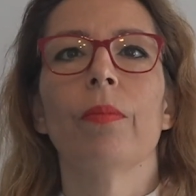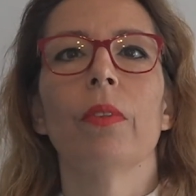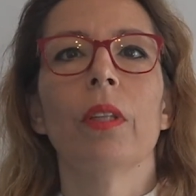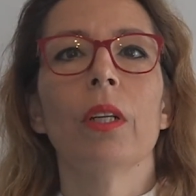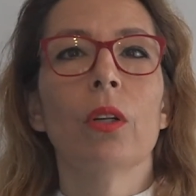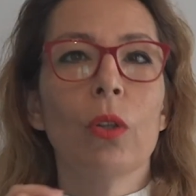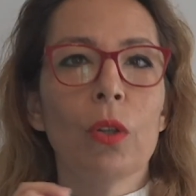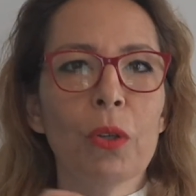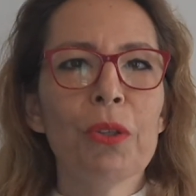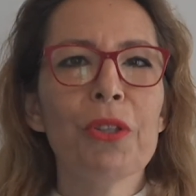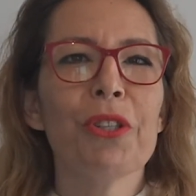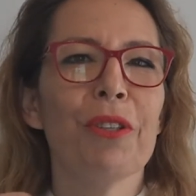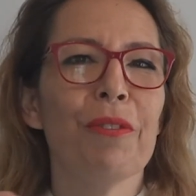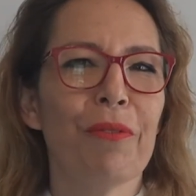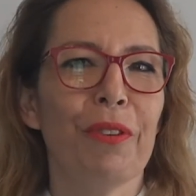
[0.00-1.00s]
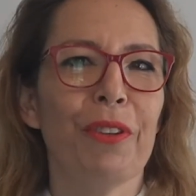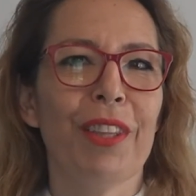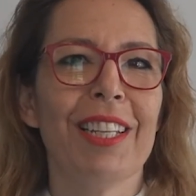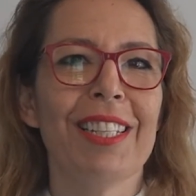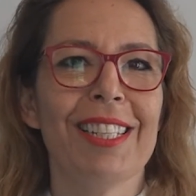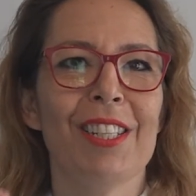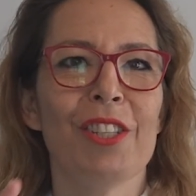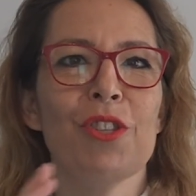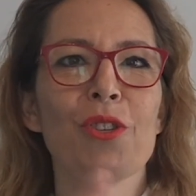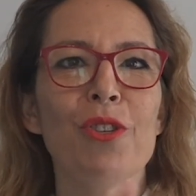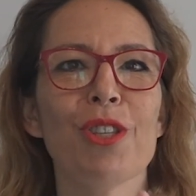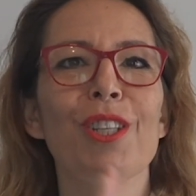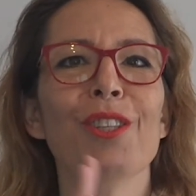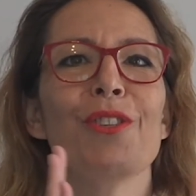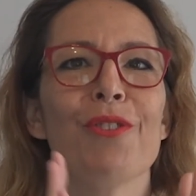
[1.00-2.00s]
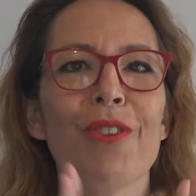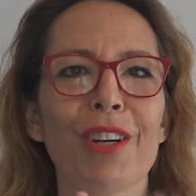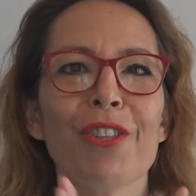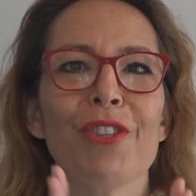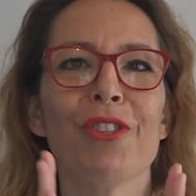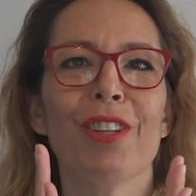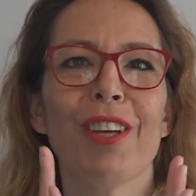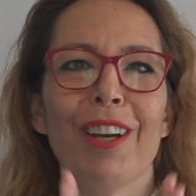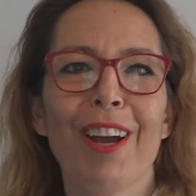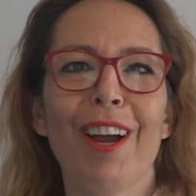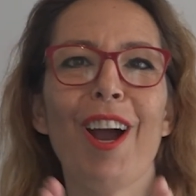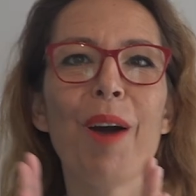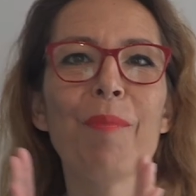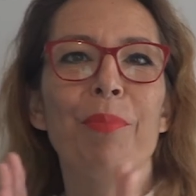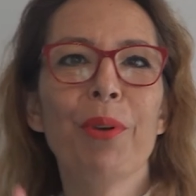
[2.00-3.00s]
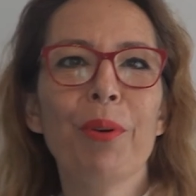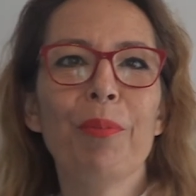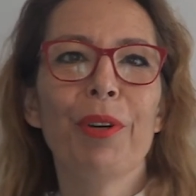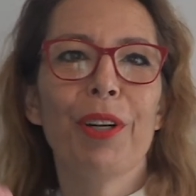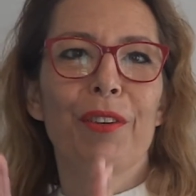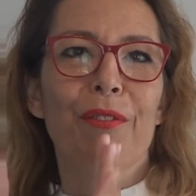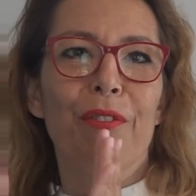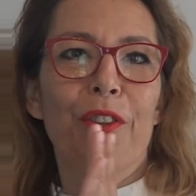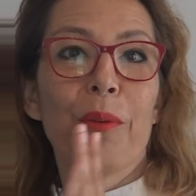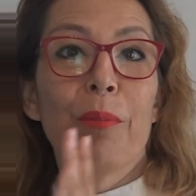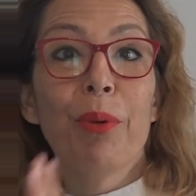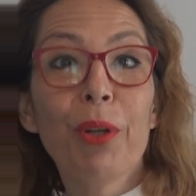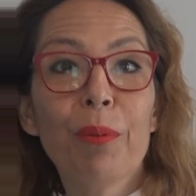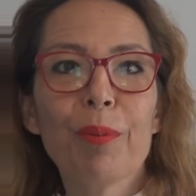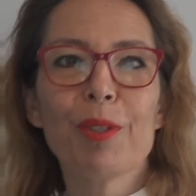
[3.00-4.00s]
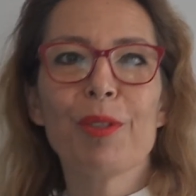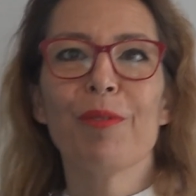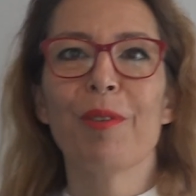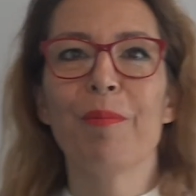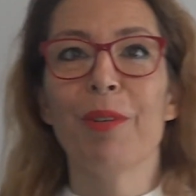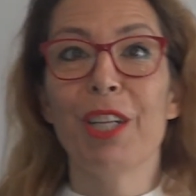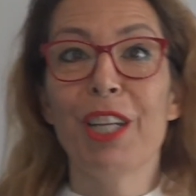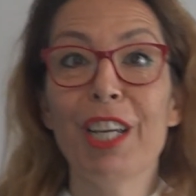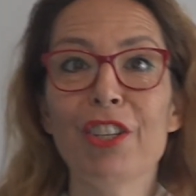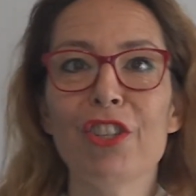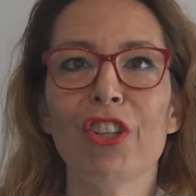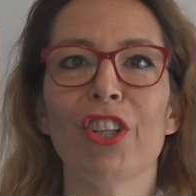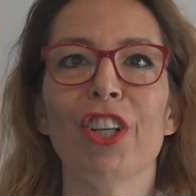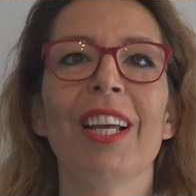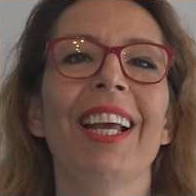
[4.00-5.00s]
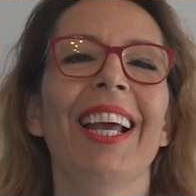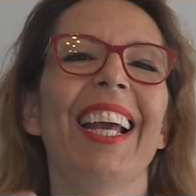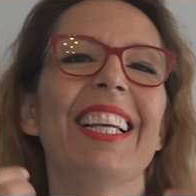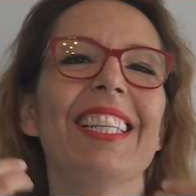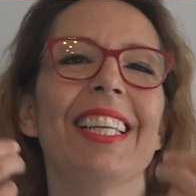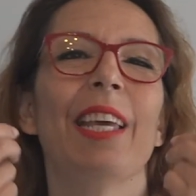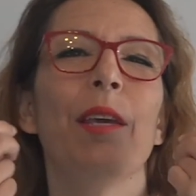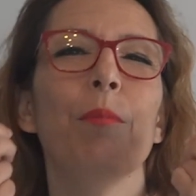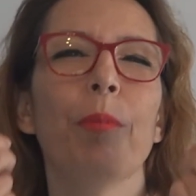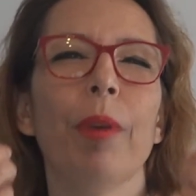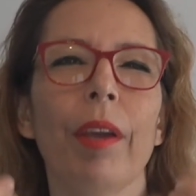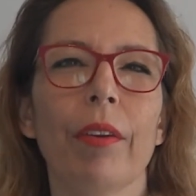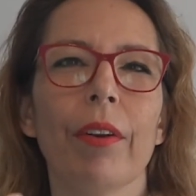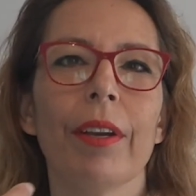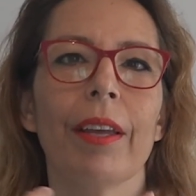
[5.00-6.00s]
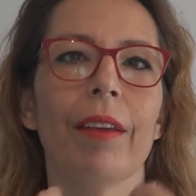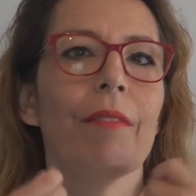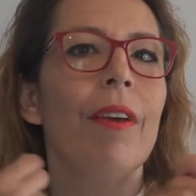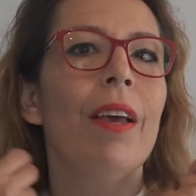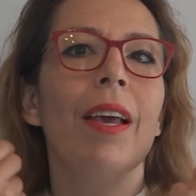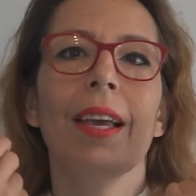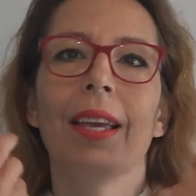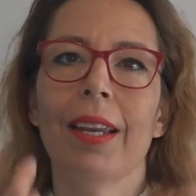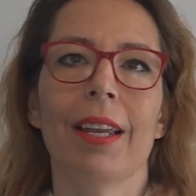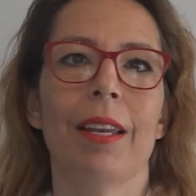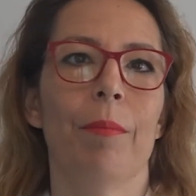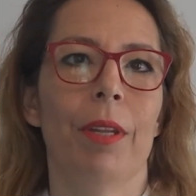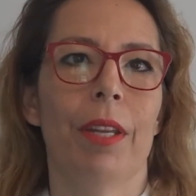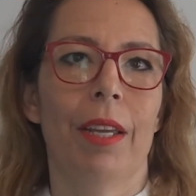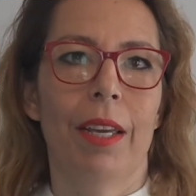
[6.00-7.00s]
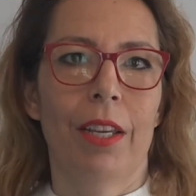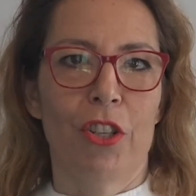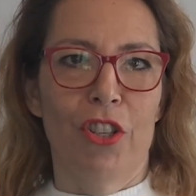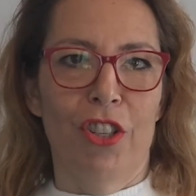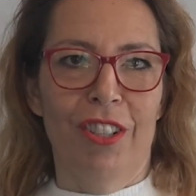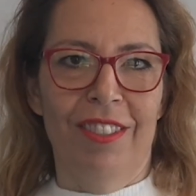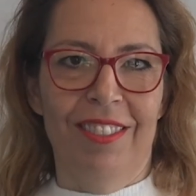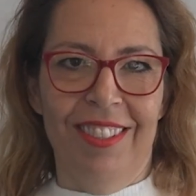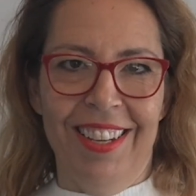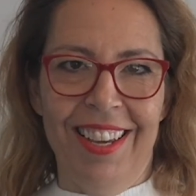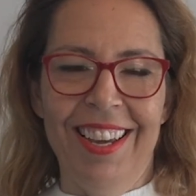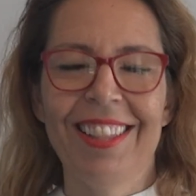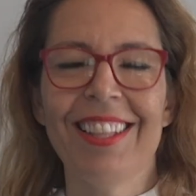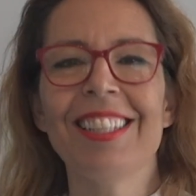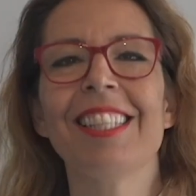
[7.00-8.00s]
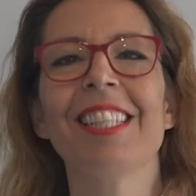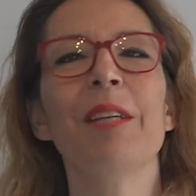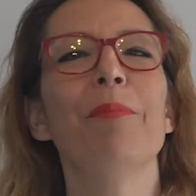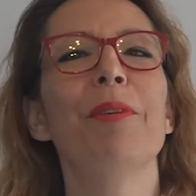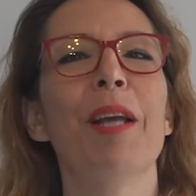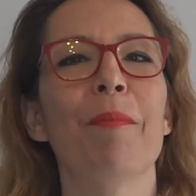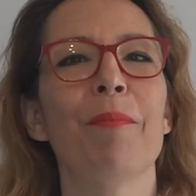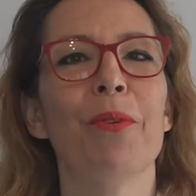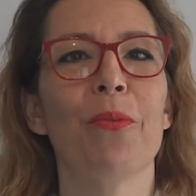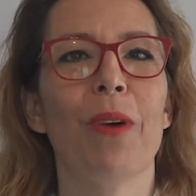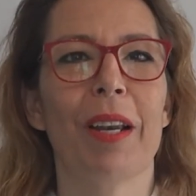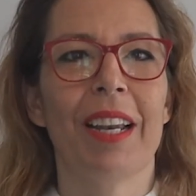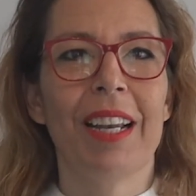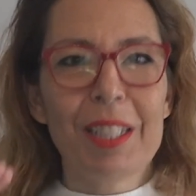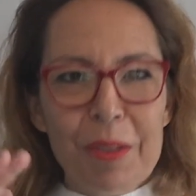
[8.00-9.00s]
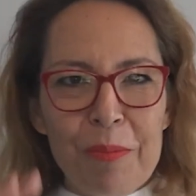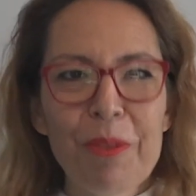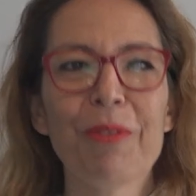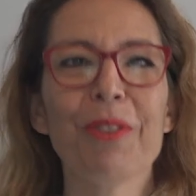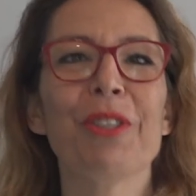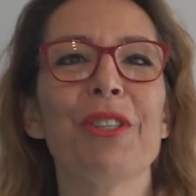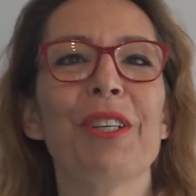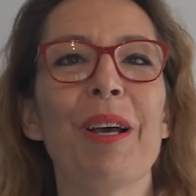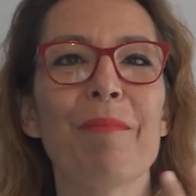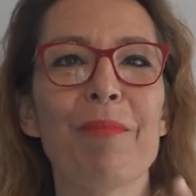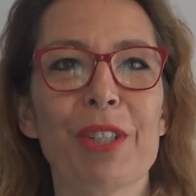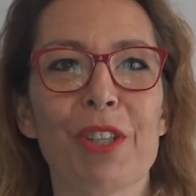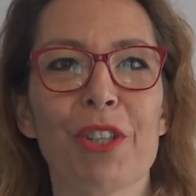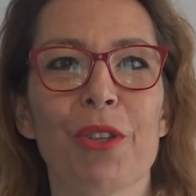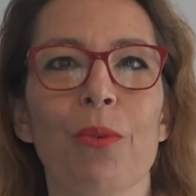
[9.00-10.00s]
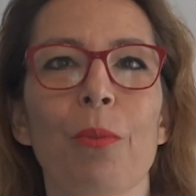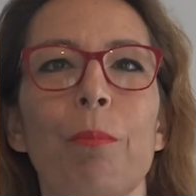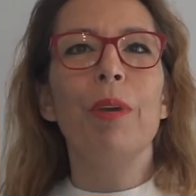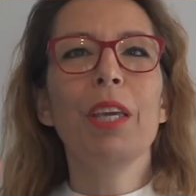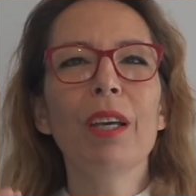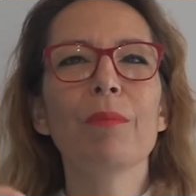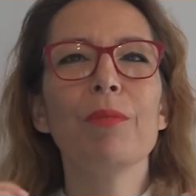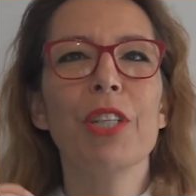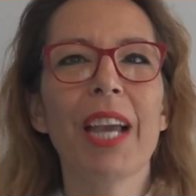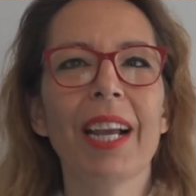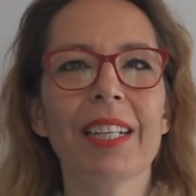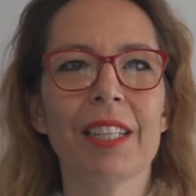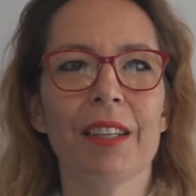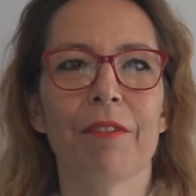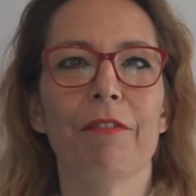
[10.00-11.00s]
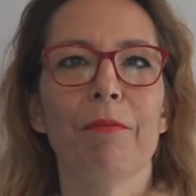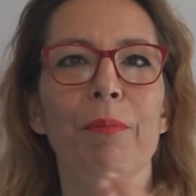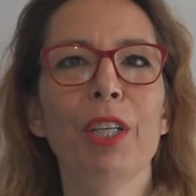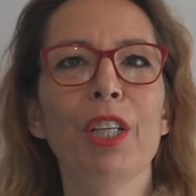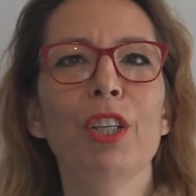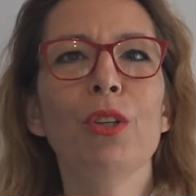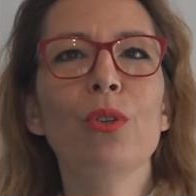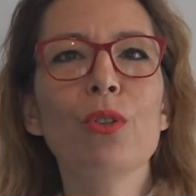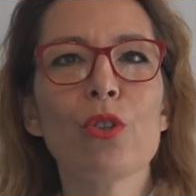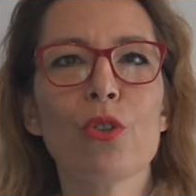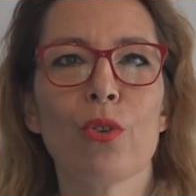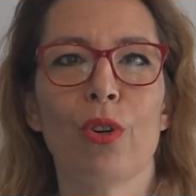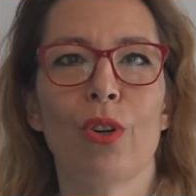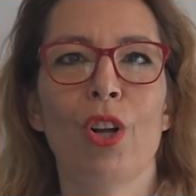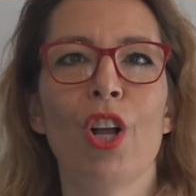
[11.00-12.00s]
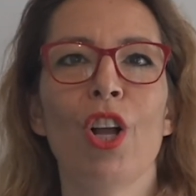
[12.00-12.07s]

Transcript: The conclusion for this is choosing structures that are appropriate for the purpose of the mediation is imperative in any mediation. Yeah, that's tip number 1. Let's move on to number 2. Be objective, be neutral.